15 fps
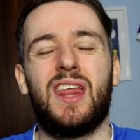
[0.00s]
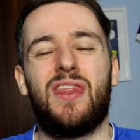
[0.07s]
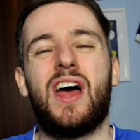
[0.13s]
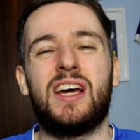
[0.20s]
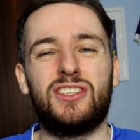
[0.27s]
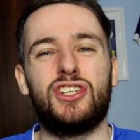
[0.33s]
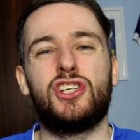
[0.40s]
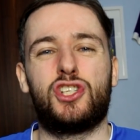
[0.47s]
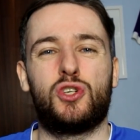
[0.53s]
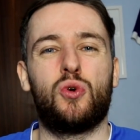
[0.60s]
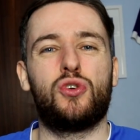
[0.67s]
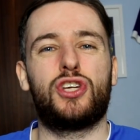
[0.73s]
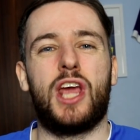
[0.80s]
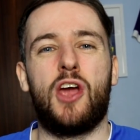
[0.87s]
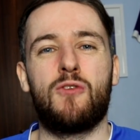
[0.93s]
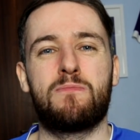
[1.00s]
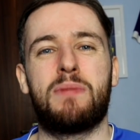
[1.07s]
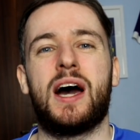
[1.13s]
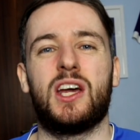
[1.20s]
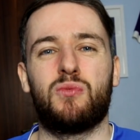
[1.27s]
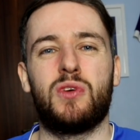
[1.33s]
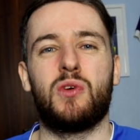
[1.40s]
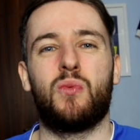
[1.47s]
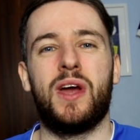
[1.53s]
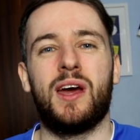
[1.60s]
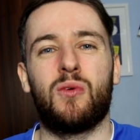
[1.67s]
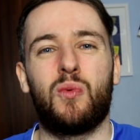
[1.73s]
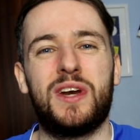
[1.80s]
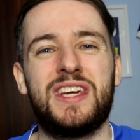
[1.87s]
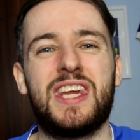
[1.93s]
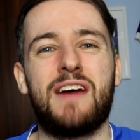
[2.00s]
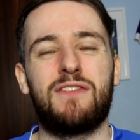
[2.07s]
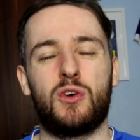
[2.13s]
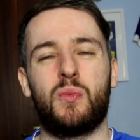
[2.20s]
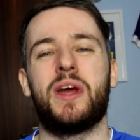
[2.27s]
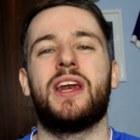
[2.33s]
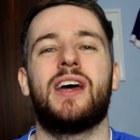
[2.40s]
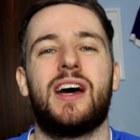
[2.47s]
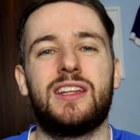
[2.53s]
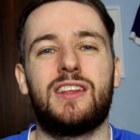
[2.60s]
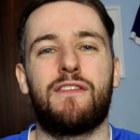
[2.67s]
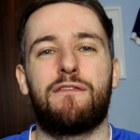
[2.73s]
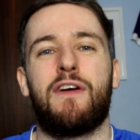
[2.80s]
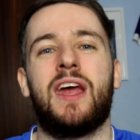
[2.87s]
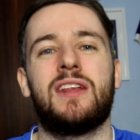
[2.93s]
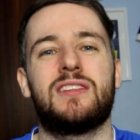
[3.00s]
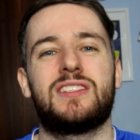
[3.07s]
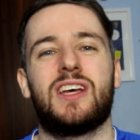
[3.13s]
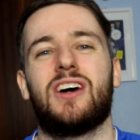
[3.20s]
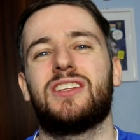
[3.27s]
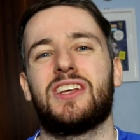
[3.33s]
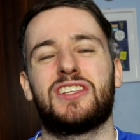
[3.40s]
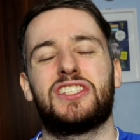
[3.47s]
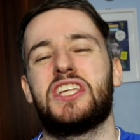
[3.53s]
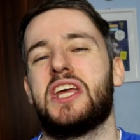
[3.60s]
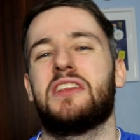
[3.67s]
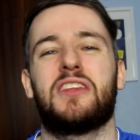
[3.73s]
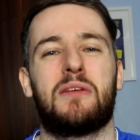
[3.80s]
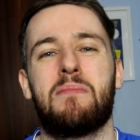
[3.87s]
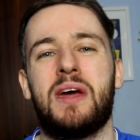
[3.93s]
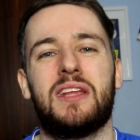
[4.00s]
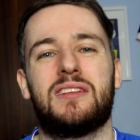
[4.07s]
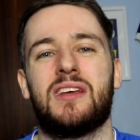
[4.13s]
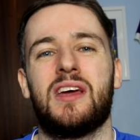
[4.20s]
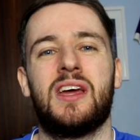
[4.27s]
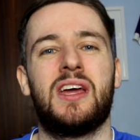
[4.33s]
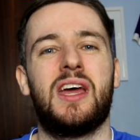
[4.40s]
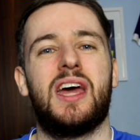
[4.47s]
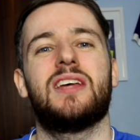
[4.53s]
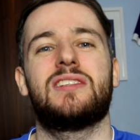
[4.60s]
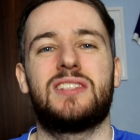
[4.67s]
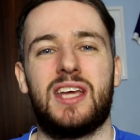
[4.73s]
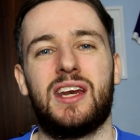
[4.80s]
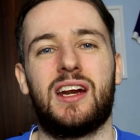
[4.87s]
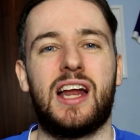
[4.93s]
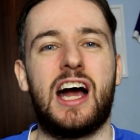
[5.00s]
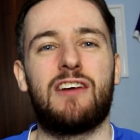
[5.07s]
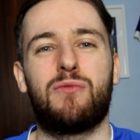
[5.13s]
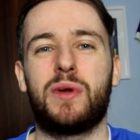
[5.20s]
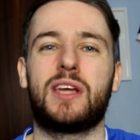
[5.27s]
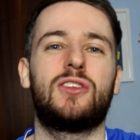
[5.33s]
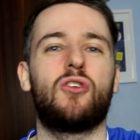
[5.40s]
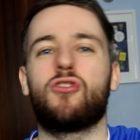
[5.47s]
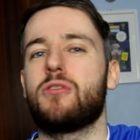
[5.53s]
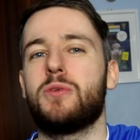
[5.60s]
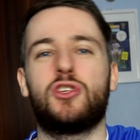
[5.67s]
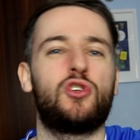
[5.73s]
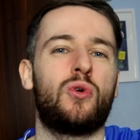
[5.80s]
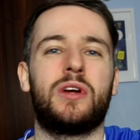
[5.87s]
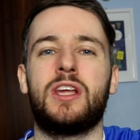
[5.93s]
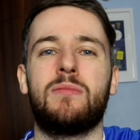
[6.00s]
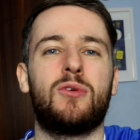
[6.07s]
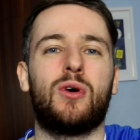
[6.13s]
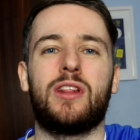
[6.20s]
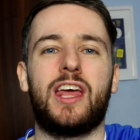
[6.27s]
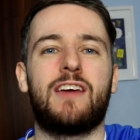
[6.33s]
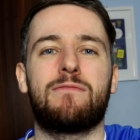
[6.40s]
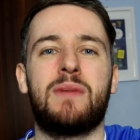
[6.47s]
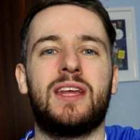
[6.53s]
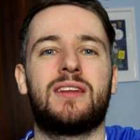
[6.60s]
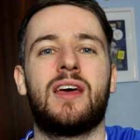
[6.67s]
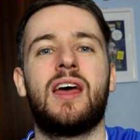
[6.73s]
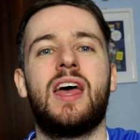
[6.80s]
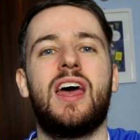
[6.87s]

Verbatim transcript: That just shows you how bad we were. We never went at a defence that had a centre mid at centre half. We can talk about Joe Aribo at left mid.